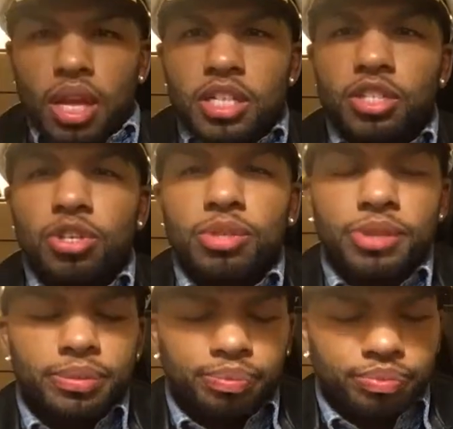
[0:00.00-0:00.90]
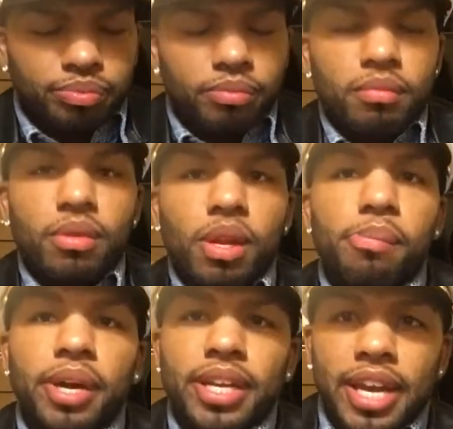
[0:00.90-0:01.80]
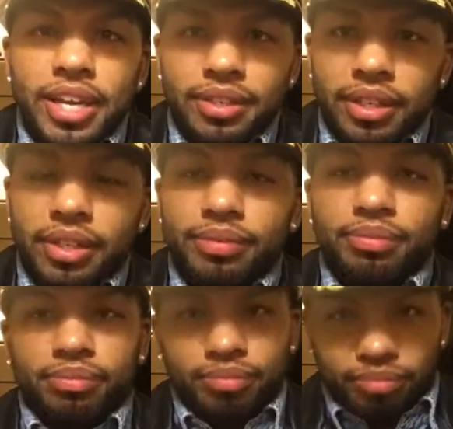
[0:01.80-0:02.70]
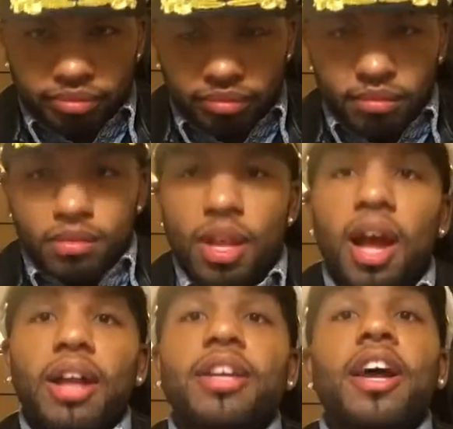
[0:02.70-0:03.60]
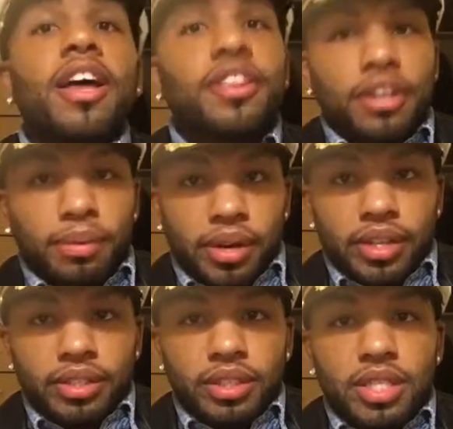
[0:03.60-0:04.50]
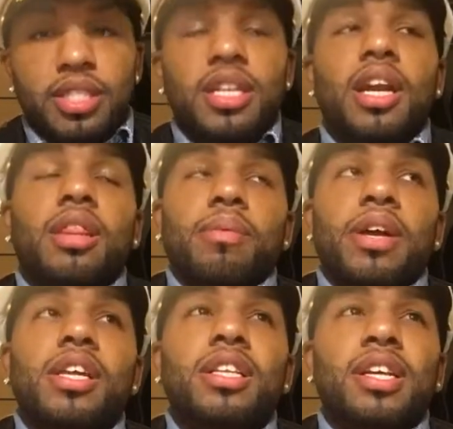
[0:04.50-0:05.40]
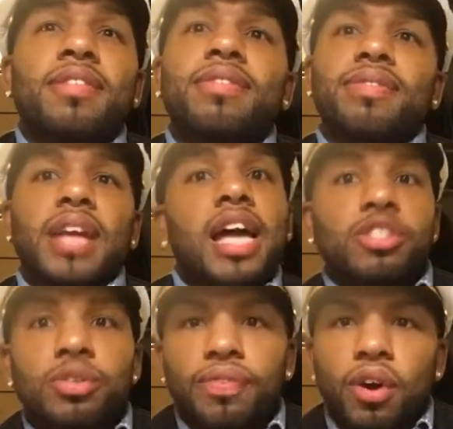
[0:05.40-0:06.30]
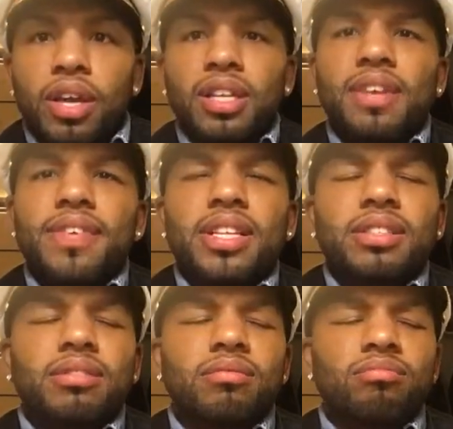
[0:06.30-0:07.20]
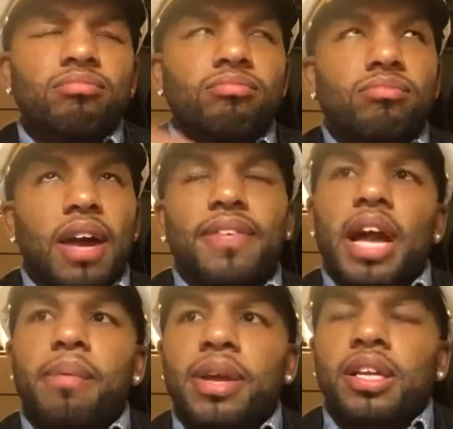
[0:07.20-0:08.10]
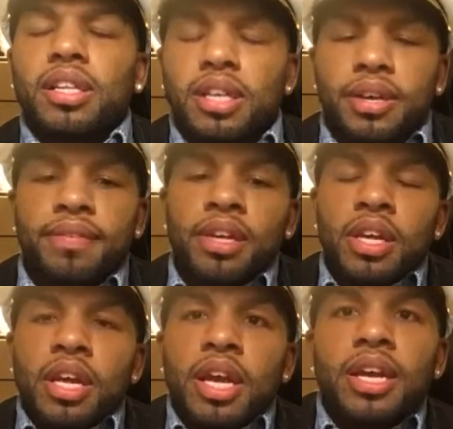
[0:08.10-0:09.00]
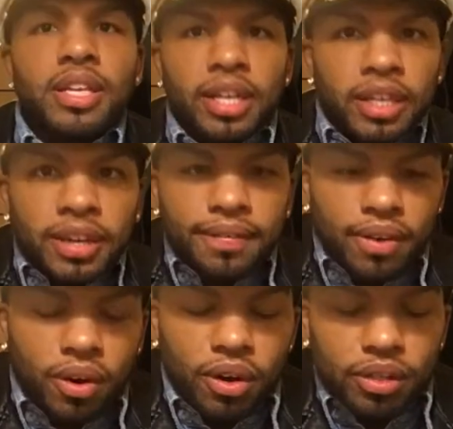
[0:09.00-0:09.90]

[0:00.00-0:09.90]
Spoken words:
Excuse me. But yeah. Another one. This is another one. He lived not too far. He lived in, I forgot where he lived. He didn't live far.